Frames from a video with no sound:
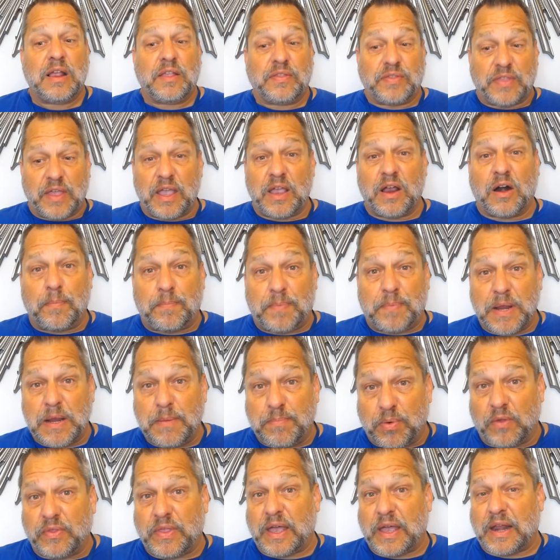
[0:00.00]
They are
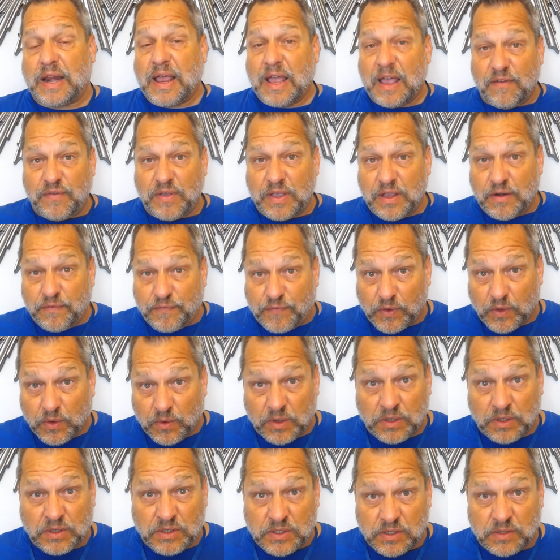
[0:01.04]
people that have
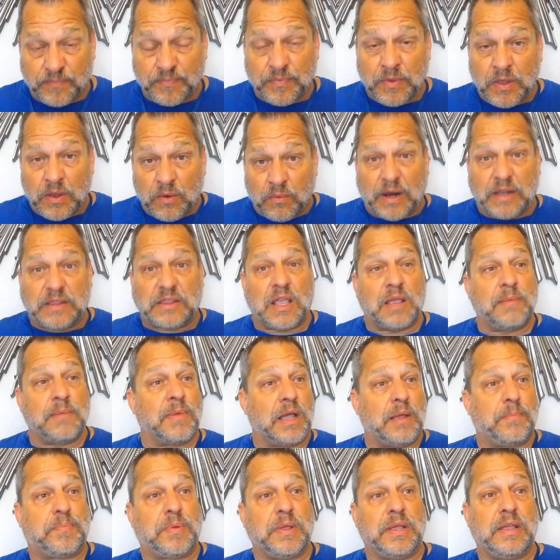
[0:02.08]
influence, right? They
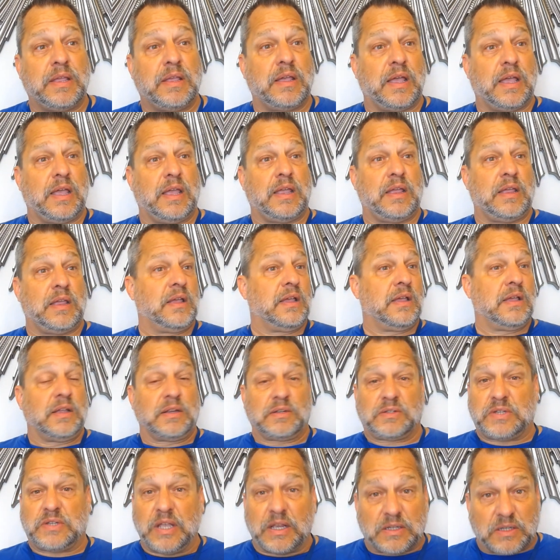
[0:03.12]
might be a
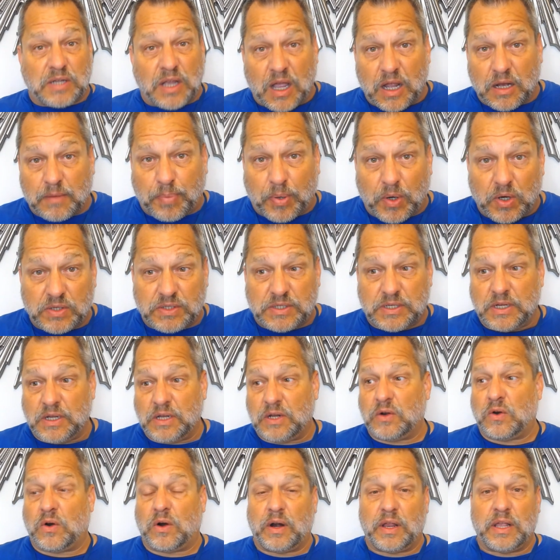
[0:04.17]
TikTok person
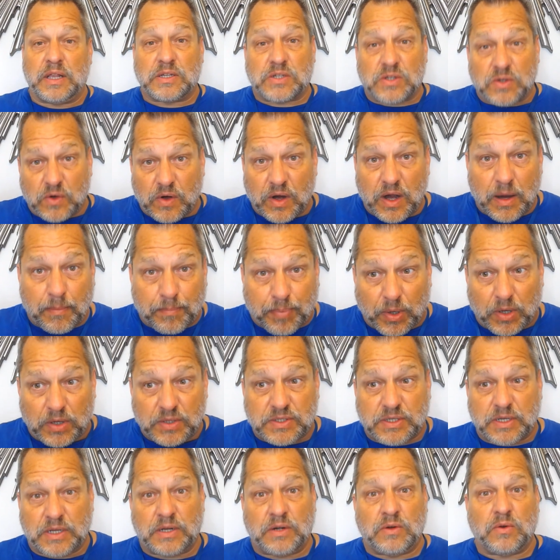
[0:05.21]
or Instagram
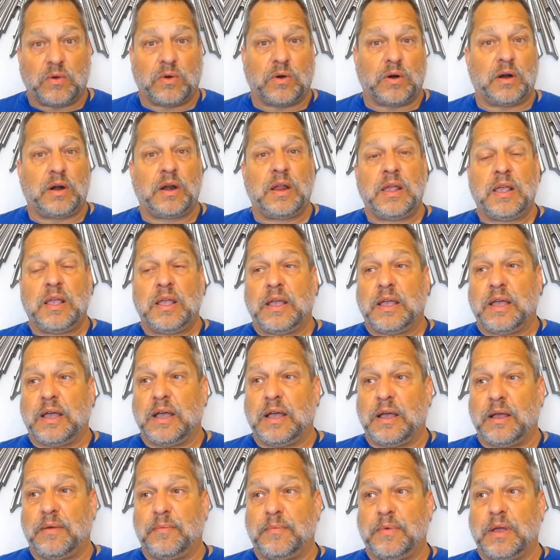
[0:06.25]
person or
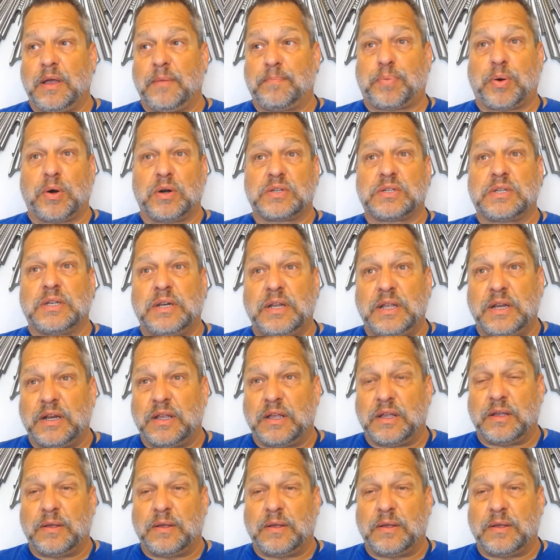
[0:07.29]
a person in